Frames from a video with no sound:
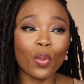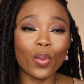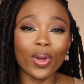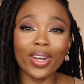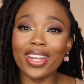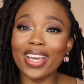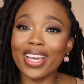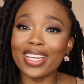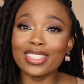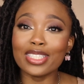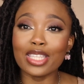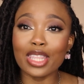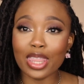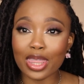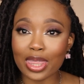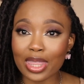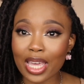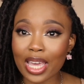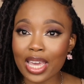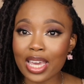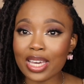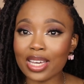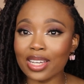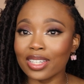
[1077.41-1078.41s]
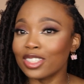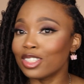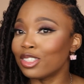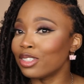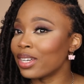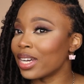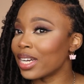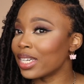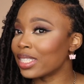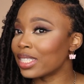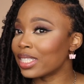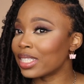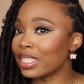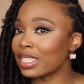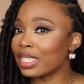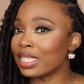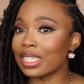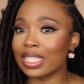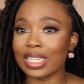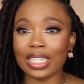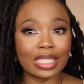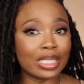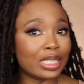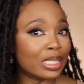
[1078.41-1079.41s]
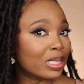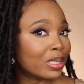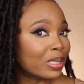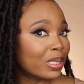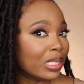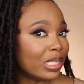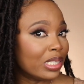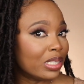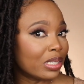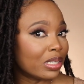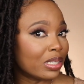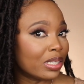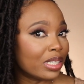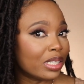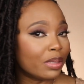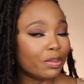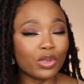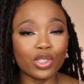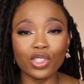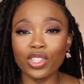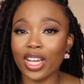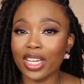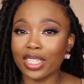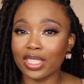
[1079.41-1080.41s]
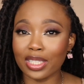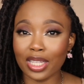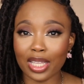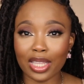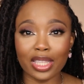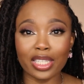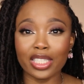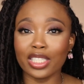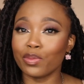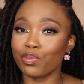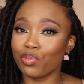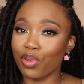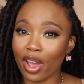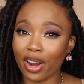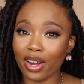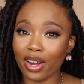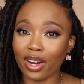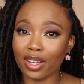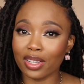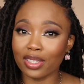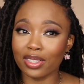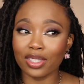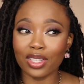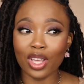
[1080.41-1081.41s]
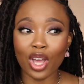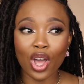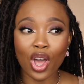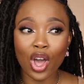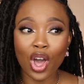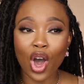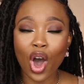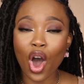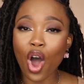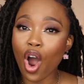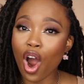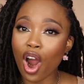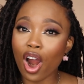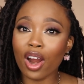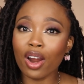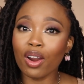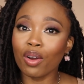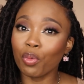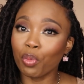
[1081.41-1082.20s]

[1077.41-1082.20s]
what do you guys think? Do you guys think I did a good job? Do you guys think these products are